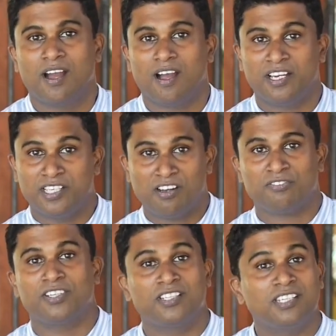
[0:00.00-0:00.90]
are
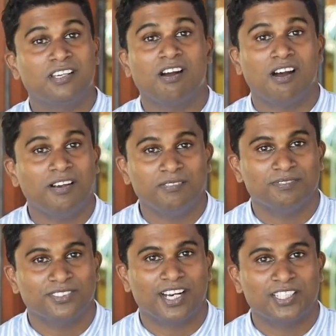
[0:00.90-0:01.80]
enough in the car,
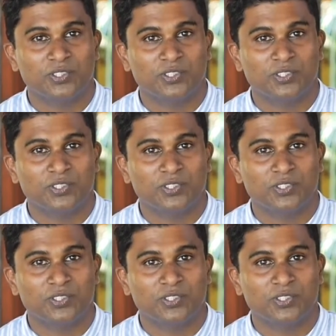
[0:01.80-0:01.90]
right?